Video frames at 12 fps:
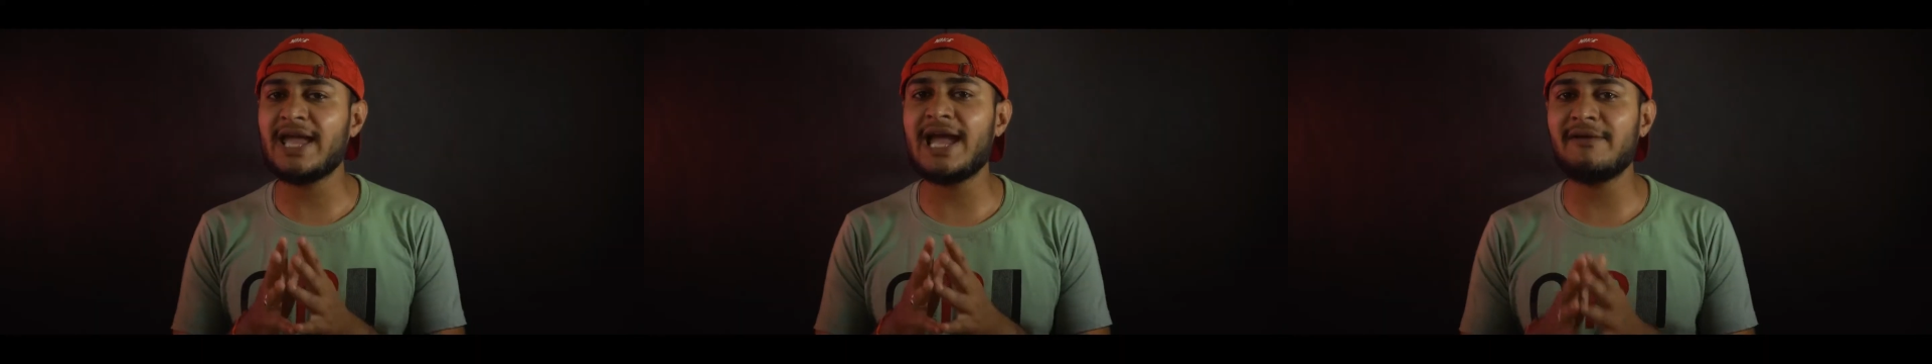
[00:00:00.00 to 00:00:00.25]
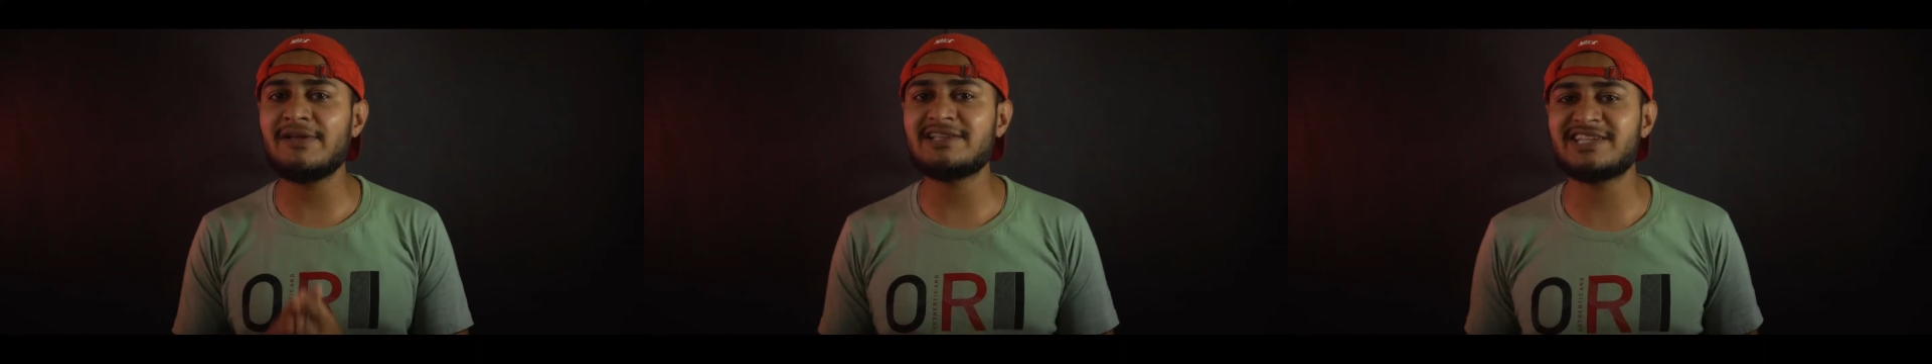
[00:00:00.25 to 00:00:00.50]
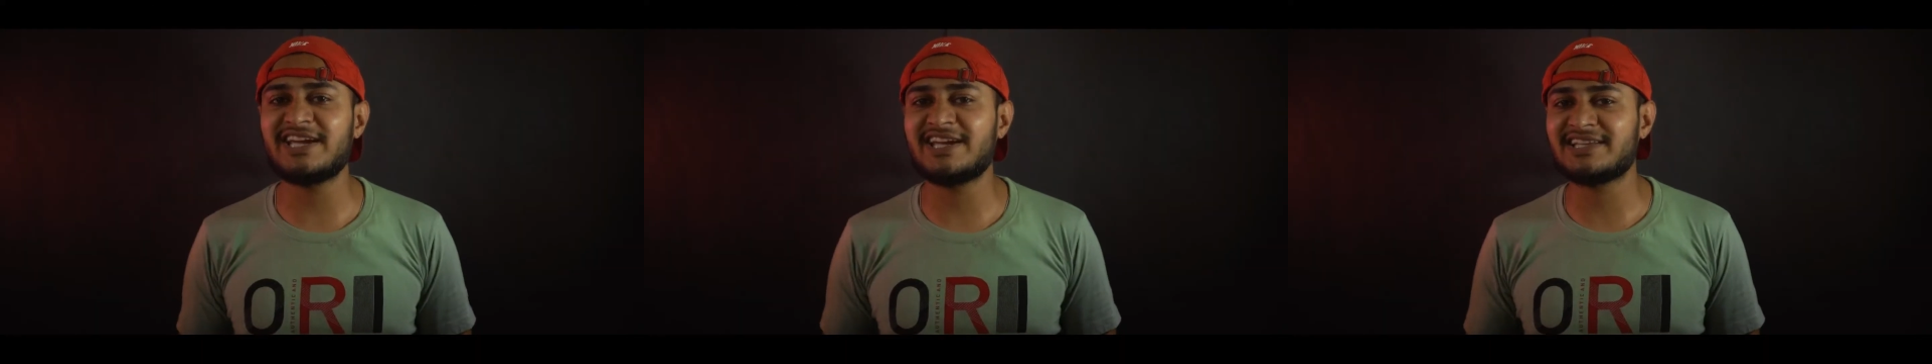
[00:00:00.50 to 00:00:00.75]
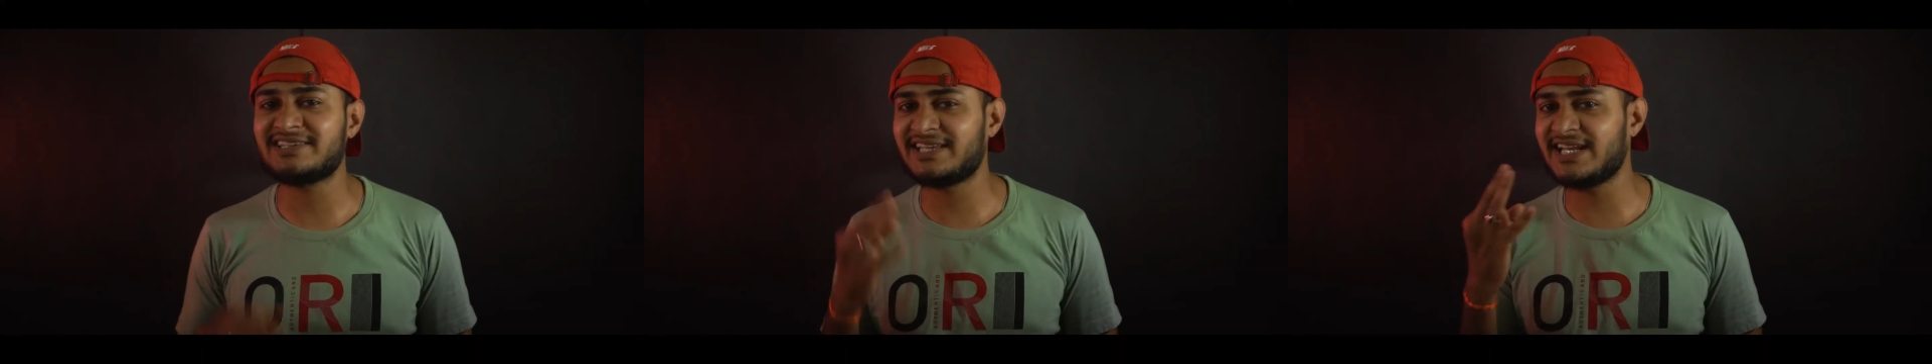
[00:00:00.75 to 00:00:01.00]
I will
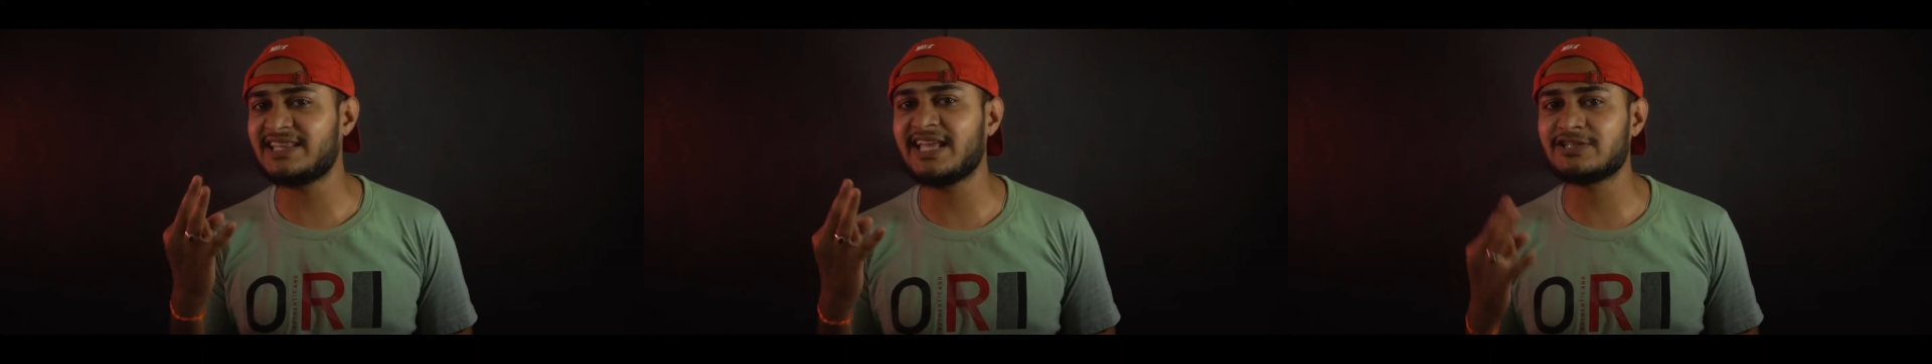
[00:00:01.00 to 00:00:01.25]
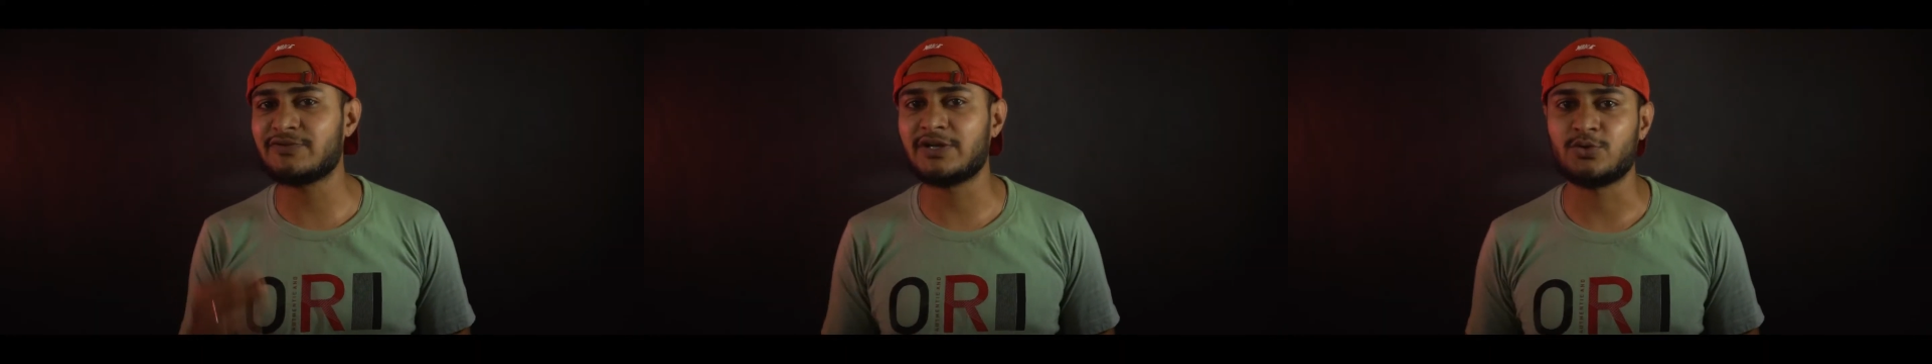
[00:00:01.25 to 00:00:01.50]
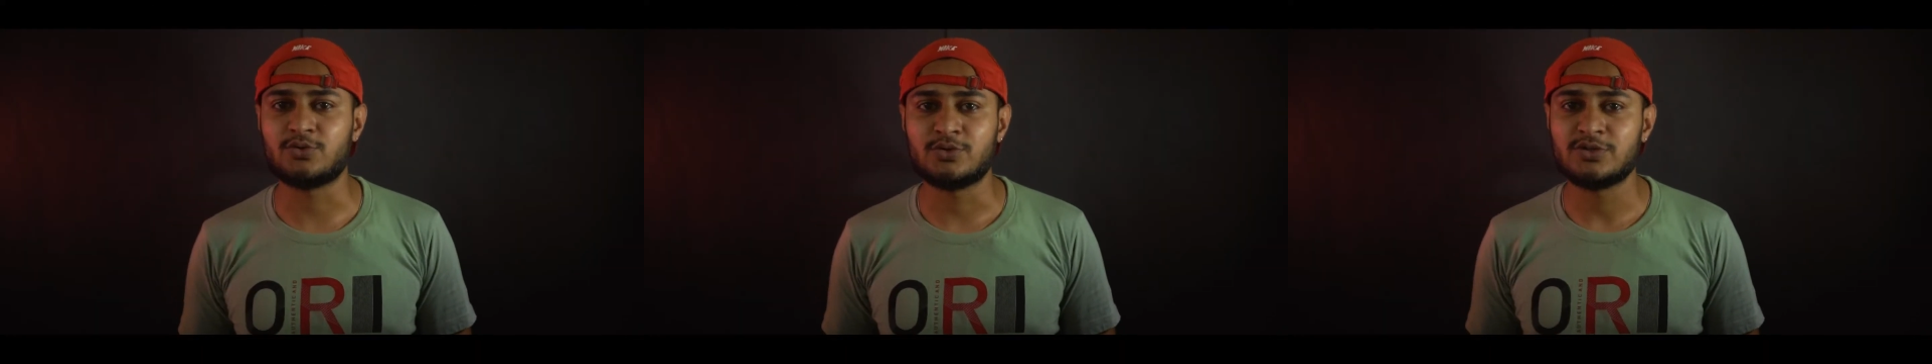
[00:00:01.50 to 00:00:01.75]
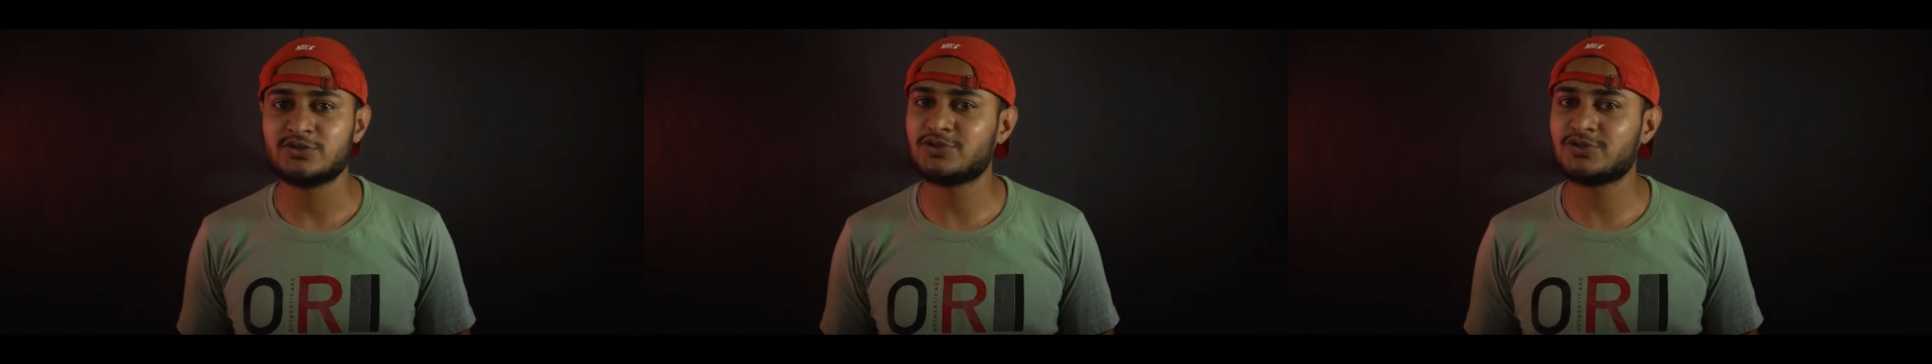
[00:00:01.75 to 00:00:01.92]
share three things with you.